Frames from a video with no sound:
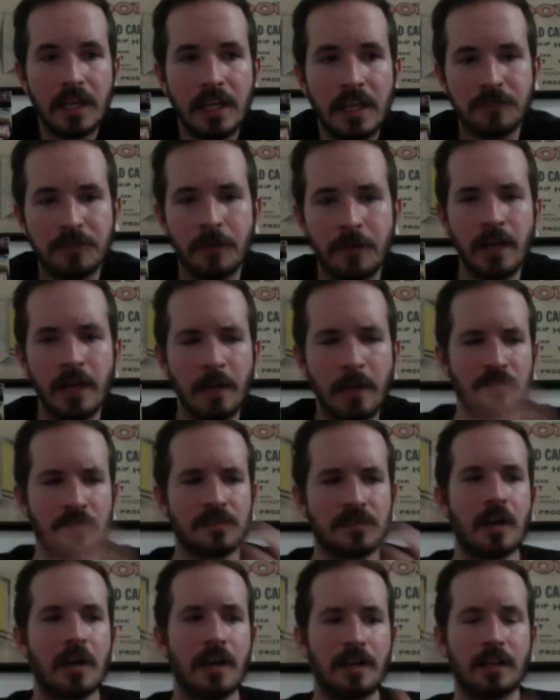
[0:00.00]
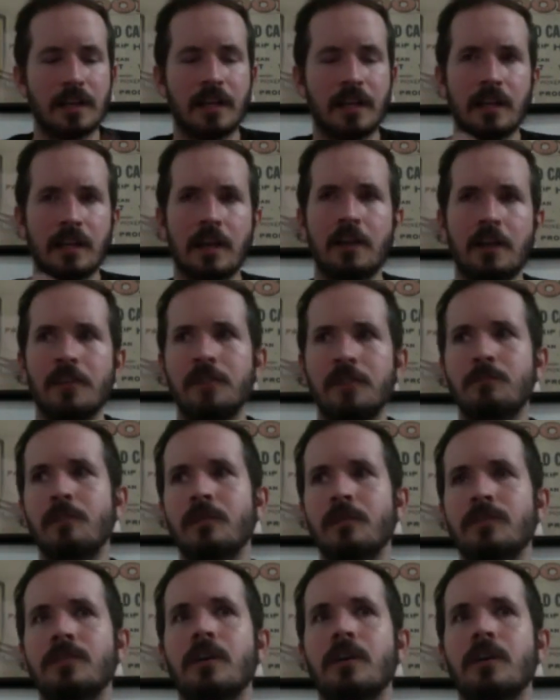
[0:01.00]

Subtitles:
it's very episodic, like a lot of these books